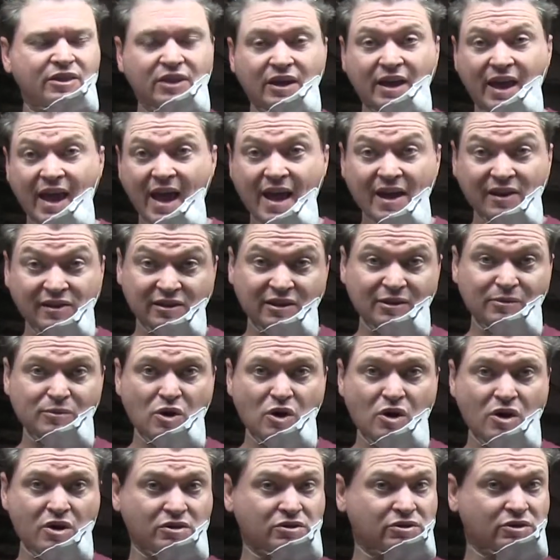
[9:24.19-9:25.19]
The casting
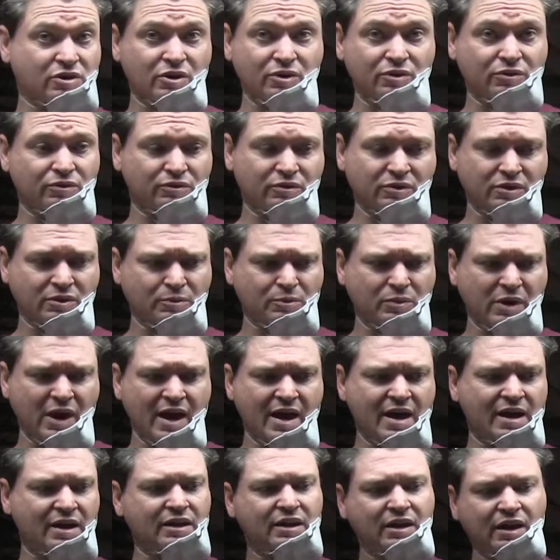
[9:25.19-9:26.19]
marks are
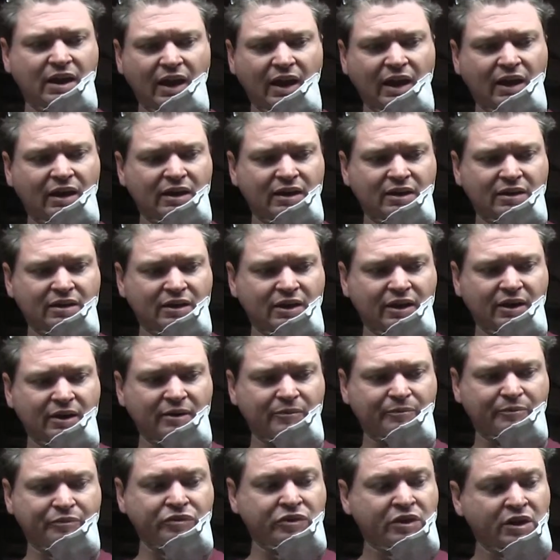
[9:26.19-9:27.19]
bad,
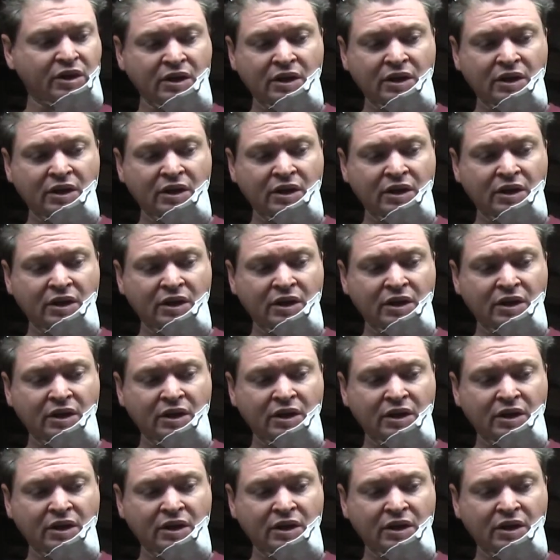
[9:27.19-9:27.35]
and